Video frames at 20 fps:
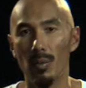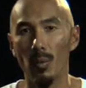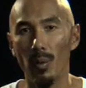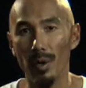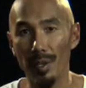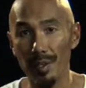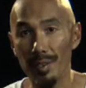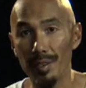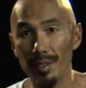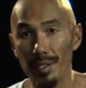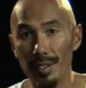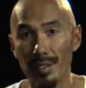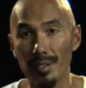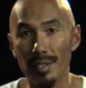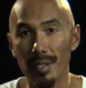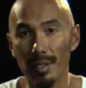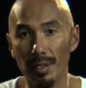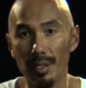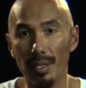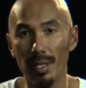One of the
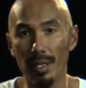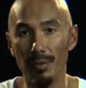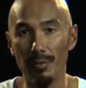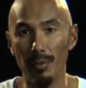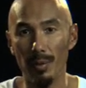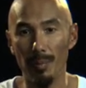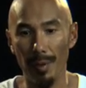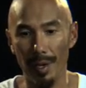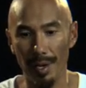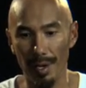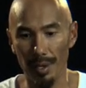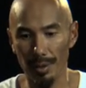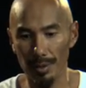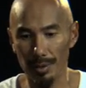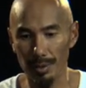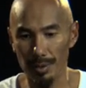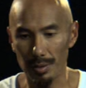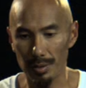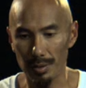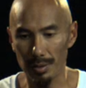things I love
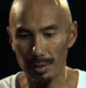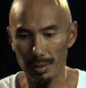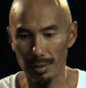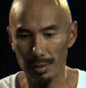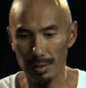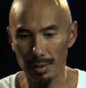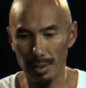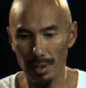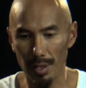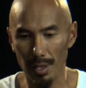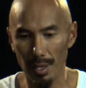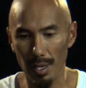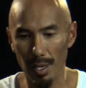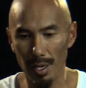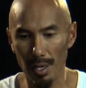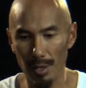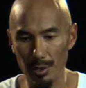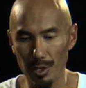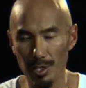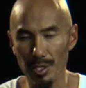about
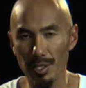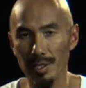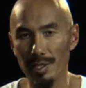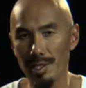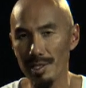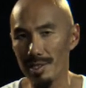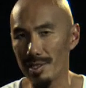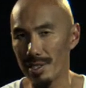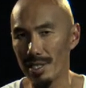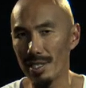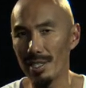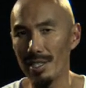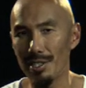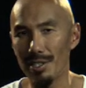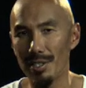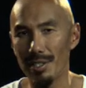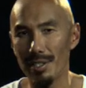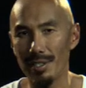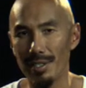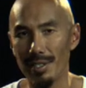how Jesus
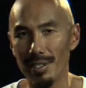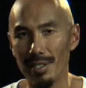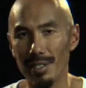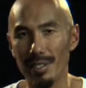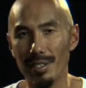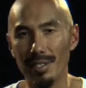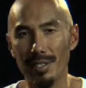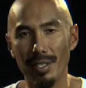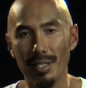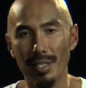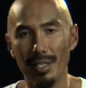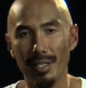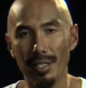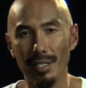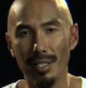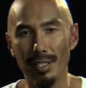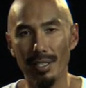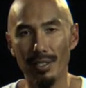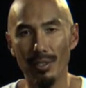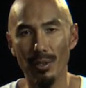teaches is that
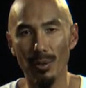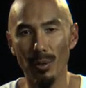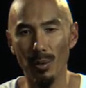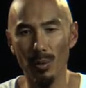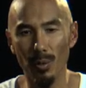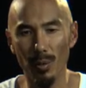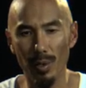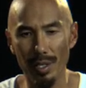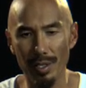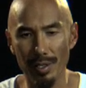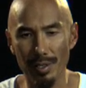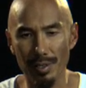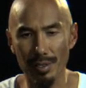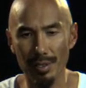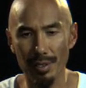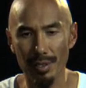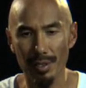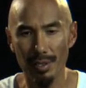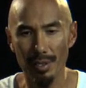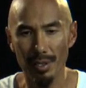he's always